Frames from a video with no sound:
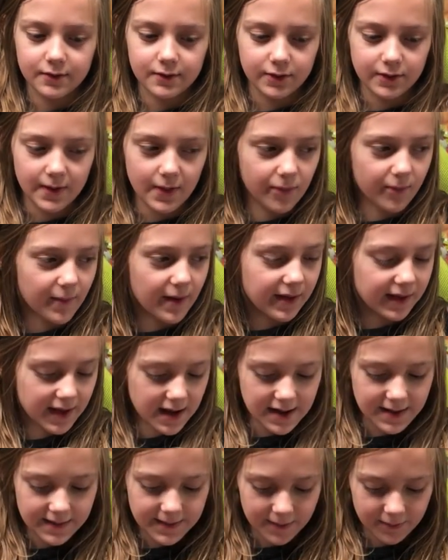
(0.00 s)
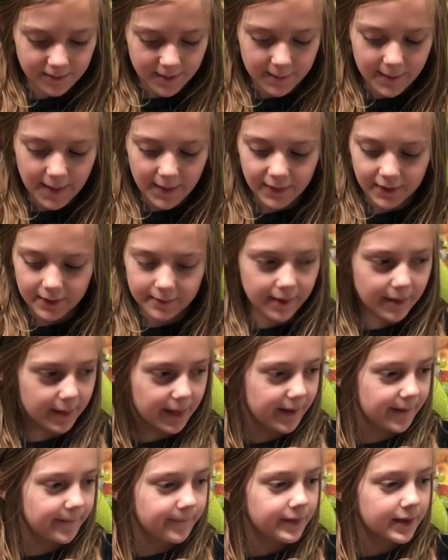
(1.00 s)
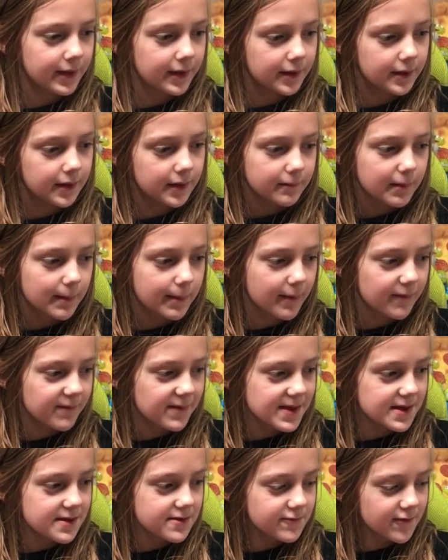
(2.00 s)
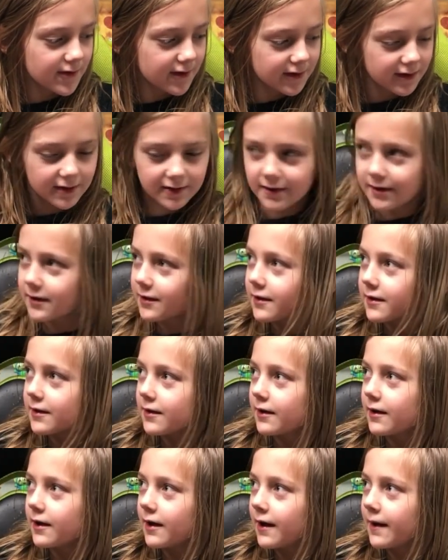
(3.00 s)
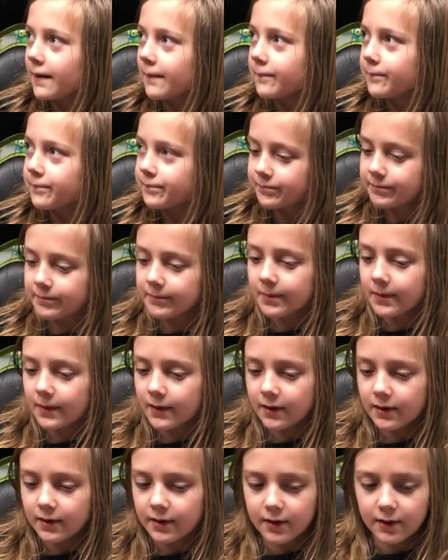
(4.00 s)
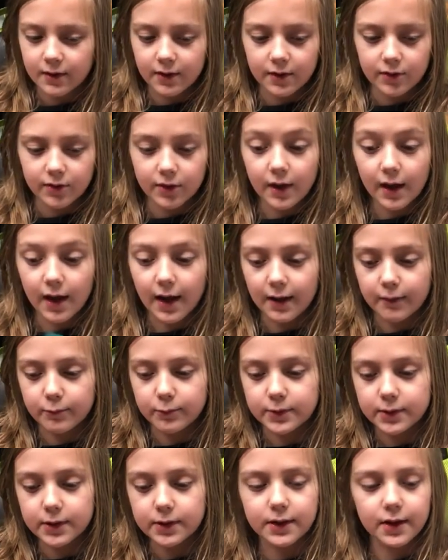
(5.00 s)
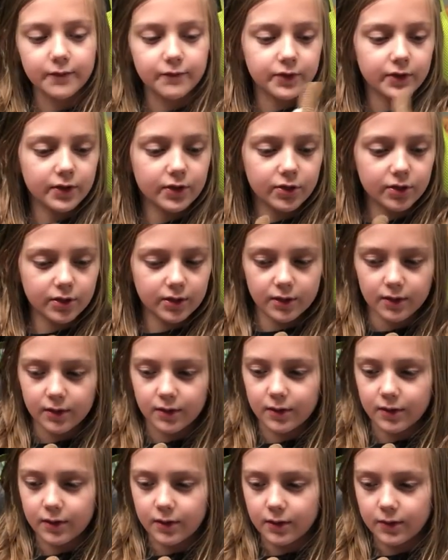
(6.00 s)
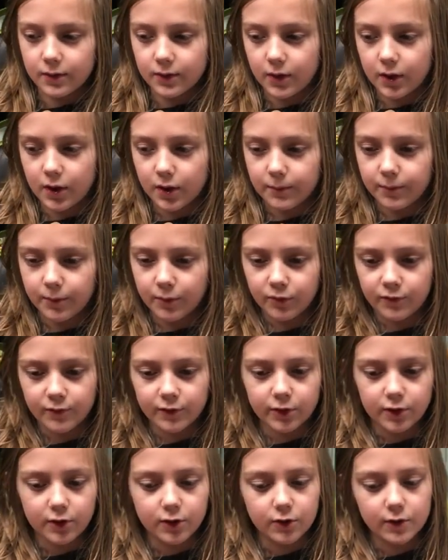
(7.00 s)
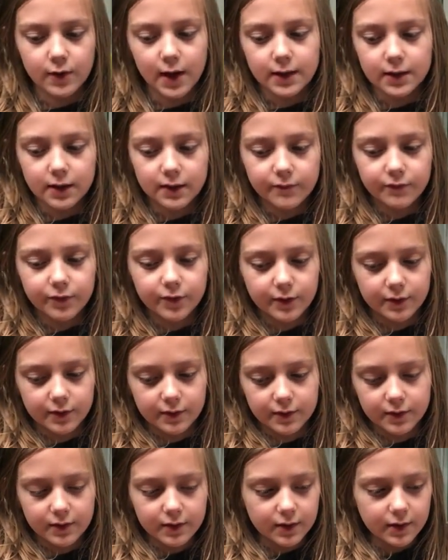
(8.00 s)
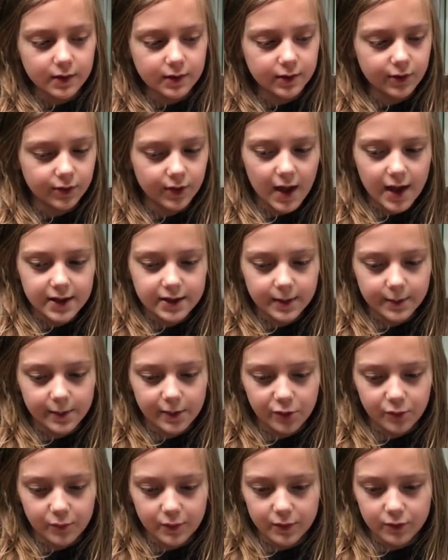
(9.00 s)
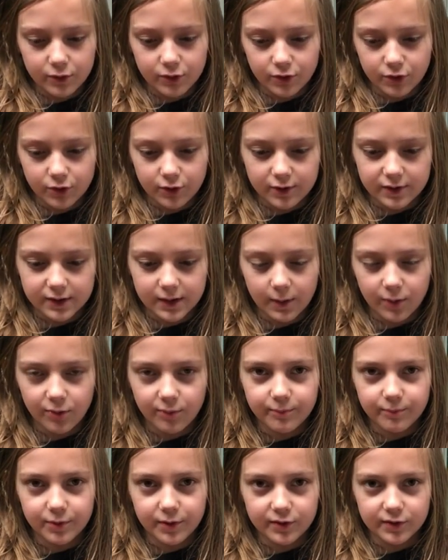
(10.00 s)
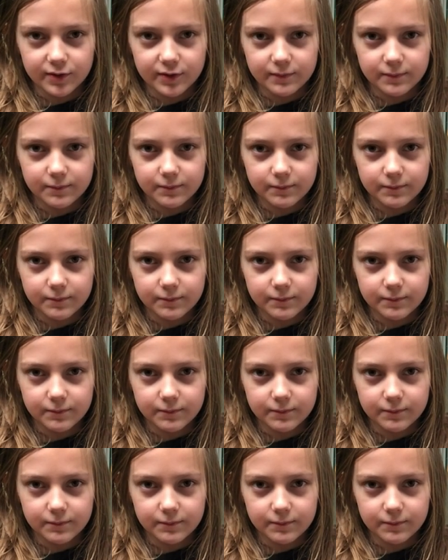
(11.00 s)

So that's my yeah, that's my bad thing about that. My pet peeve. Um, yeah, I really love these. They are both really cute. I love the design on this one, just you can tell it's printed.